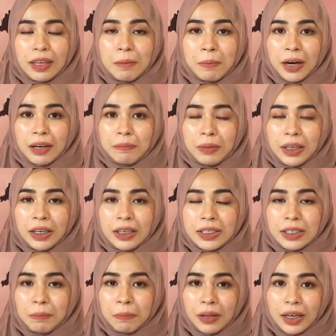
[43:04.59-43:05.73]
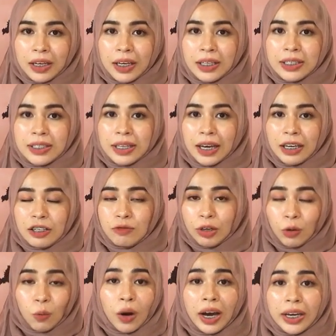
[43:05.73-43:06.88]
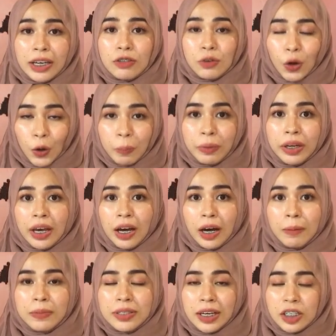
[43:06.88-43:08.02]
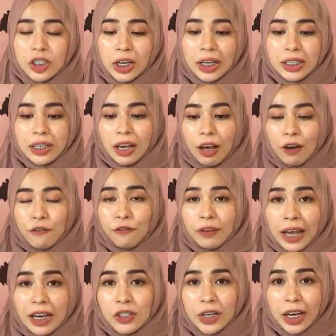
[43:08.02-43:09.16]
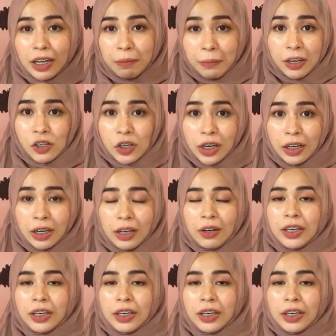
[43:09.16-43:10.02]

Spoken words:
there might be some plugins that is required to open it up, such as Flash animation.